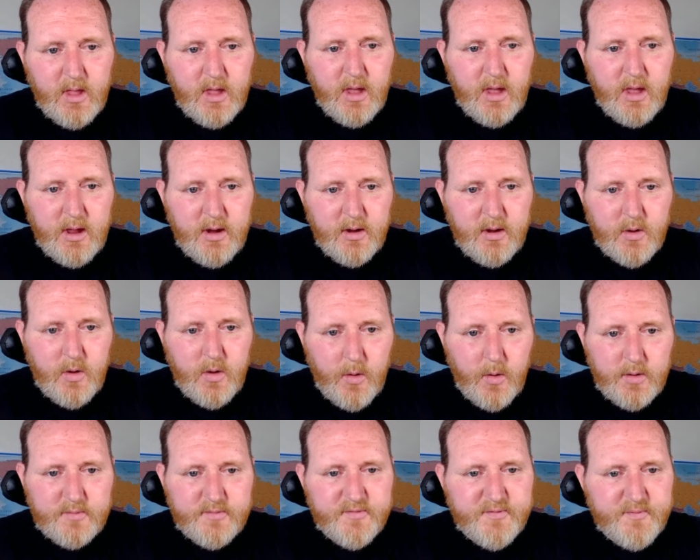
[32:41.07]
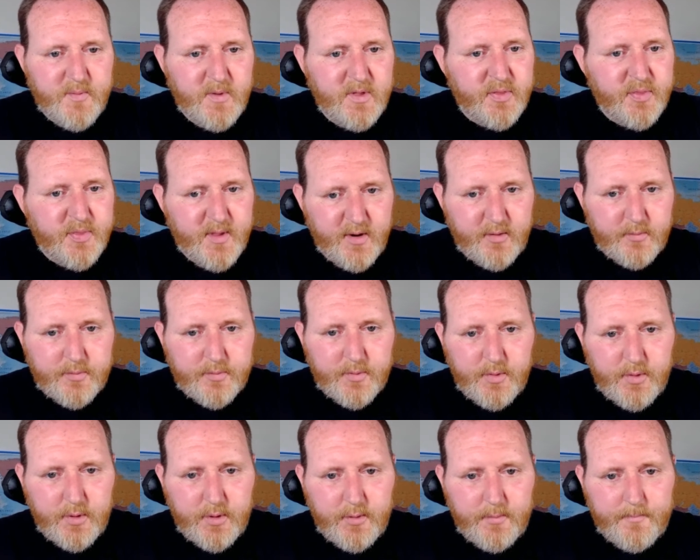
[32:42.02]
in accordance with their
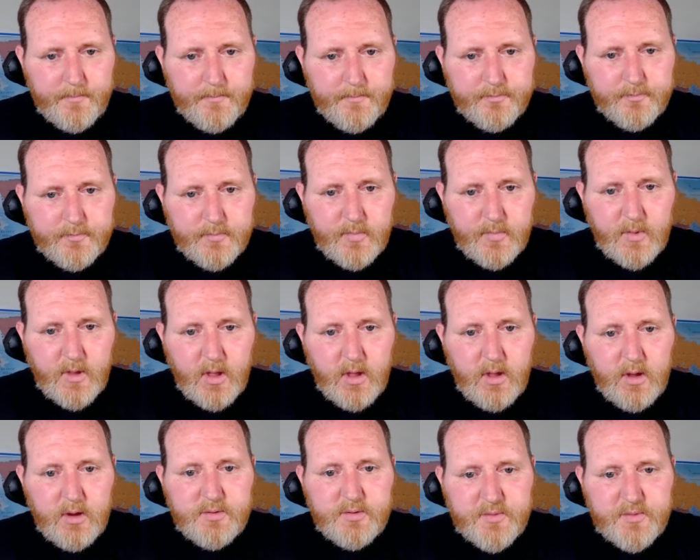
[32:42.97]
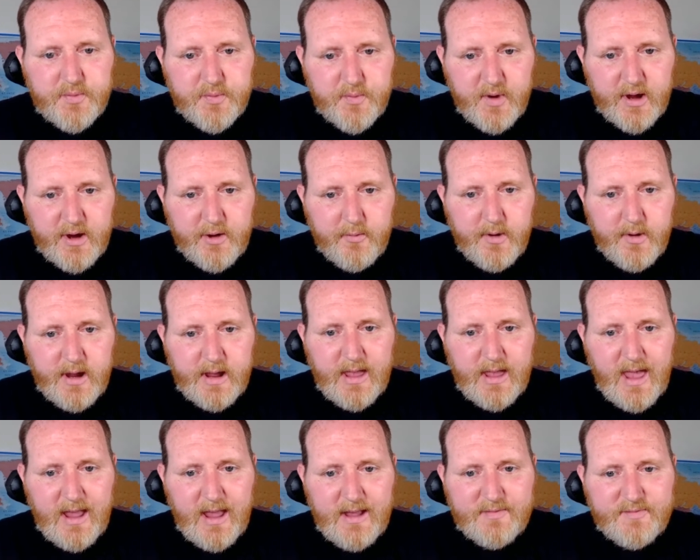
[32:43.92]
rule,
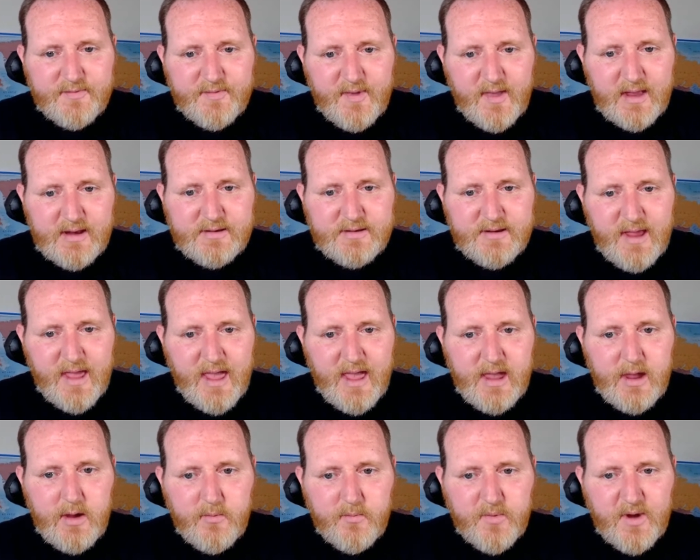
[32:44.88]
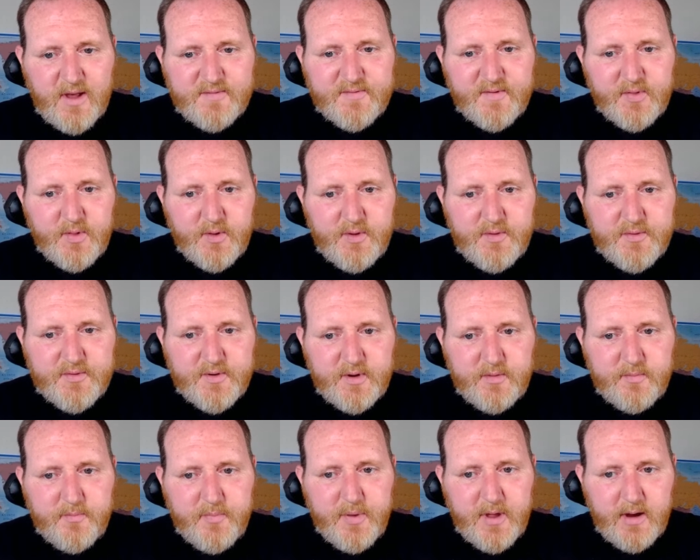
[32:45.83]
triggering a 10-day
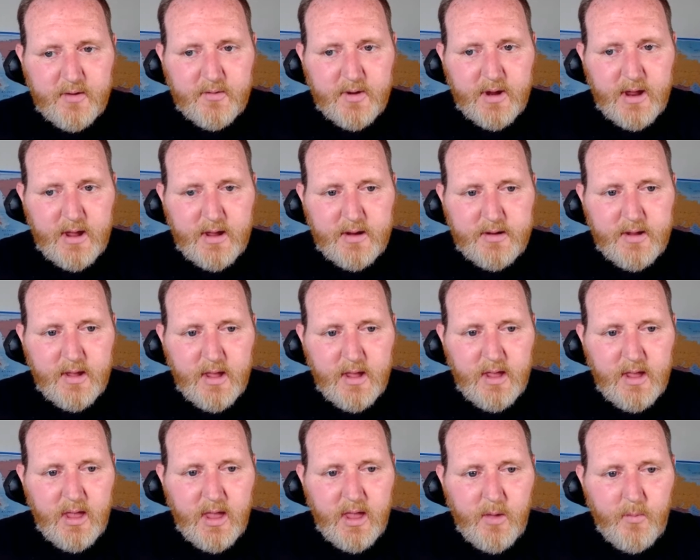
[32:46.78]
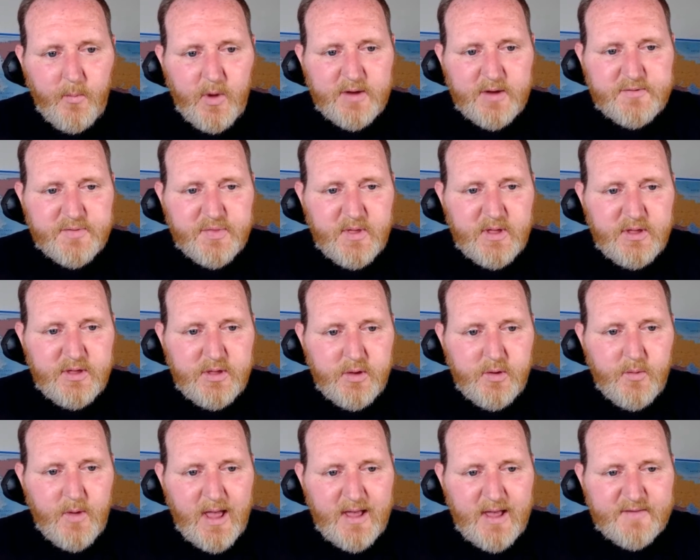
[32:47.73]
resolution period in which the
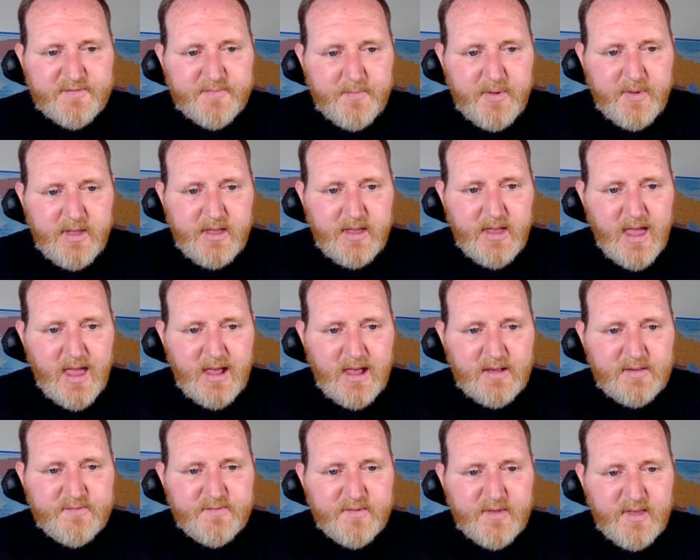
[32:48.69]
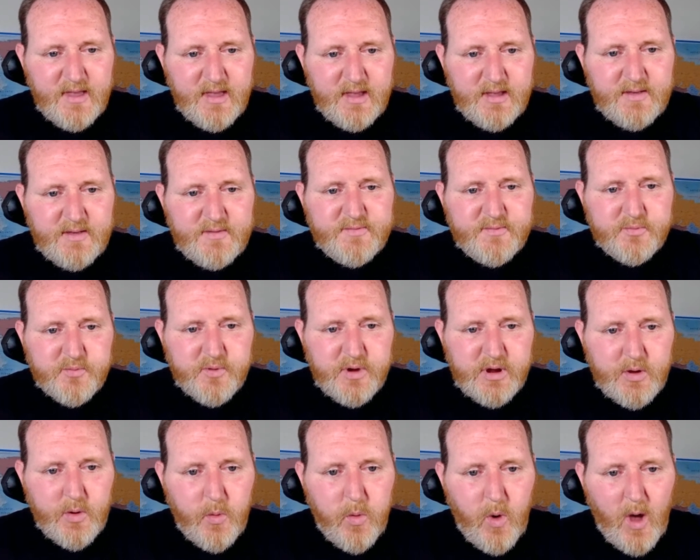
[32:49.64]
USPS is
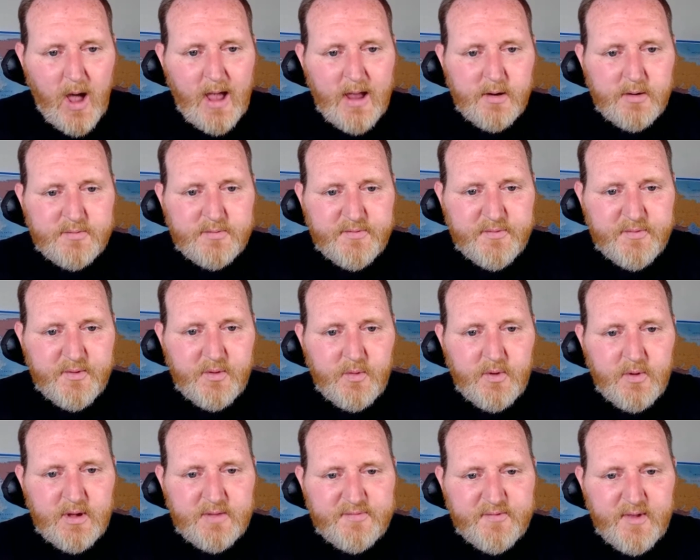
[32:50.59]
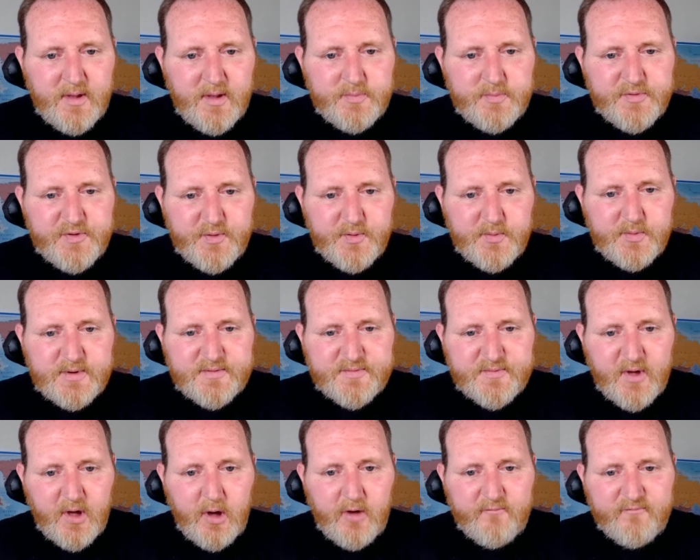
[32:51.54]
required to attempt to
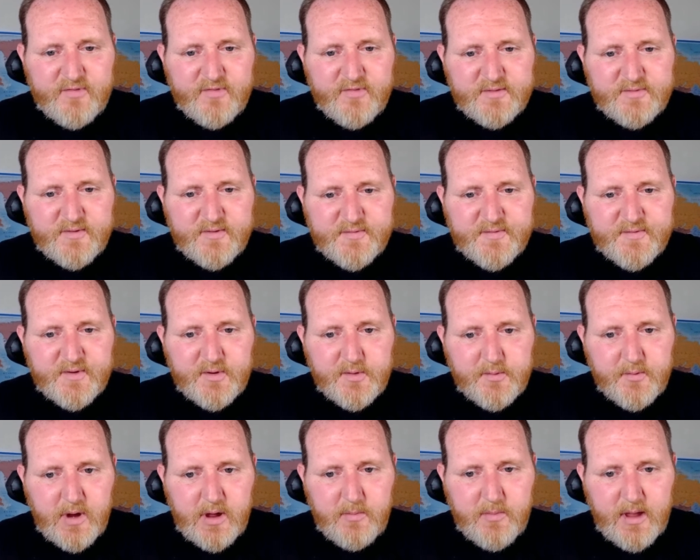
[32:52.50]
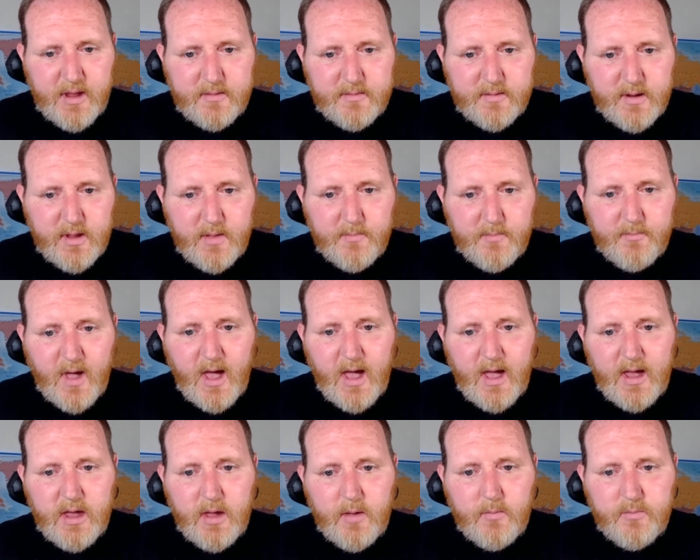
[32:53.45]
resolve the disagreement
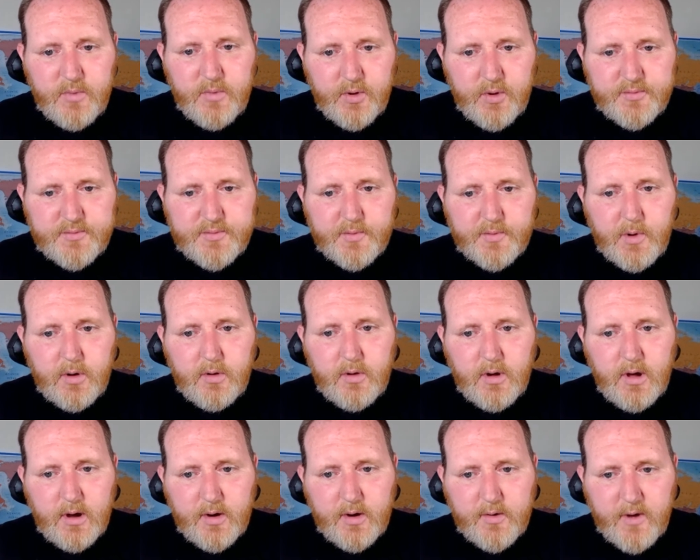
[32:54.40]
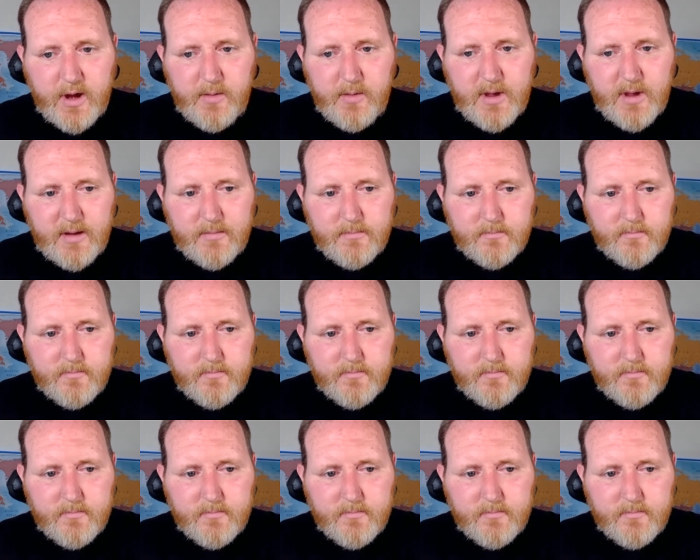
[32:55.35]
by mutual agreement.